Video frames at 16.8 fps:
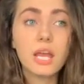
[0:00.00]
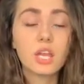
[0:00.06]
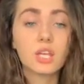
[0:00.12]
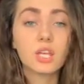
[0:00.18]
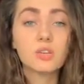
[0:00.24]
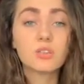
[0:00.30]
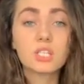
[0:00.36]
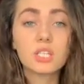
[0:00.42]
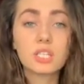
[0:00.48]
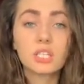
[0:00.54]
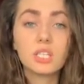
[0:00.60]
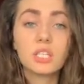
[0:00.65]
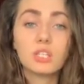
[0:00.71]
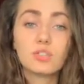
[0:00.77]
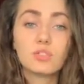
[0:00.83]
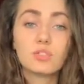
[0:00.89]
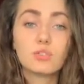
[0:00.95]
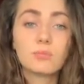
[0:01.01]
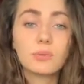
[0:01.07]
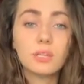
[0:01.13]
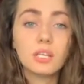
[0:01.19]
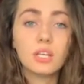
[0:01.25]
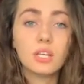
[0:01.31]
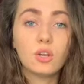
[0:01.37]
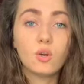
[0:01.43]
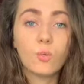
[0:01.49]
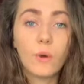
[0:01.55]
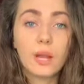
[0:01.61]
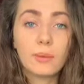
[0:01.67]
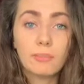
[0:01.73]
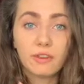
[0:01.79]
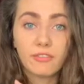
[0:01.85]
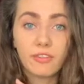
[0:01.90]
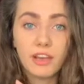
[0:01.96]
you just need to be one
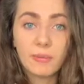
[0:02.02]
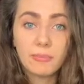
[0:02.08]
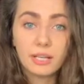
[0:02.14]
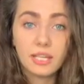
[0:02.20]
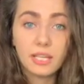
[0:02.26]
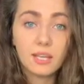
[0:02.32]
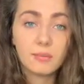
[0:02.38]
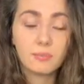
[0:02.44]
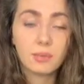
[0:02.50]
big family,